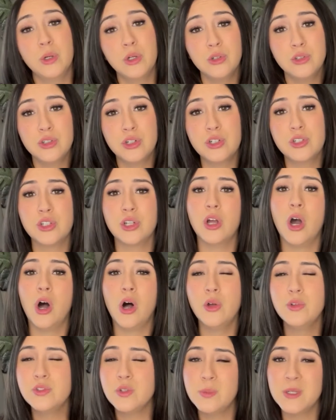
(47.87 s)
realtor should
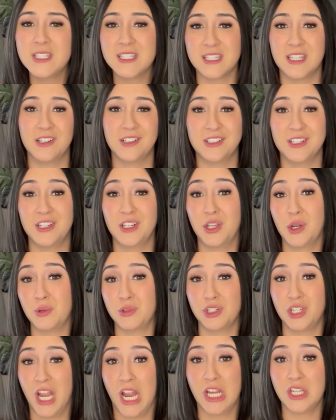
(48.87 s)
also be skilled in
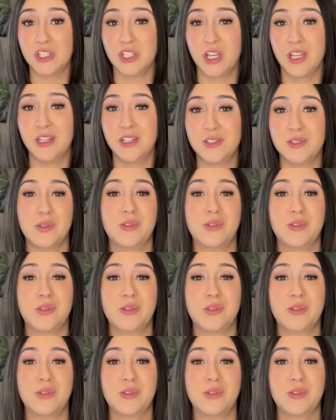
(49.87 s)
negotiation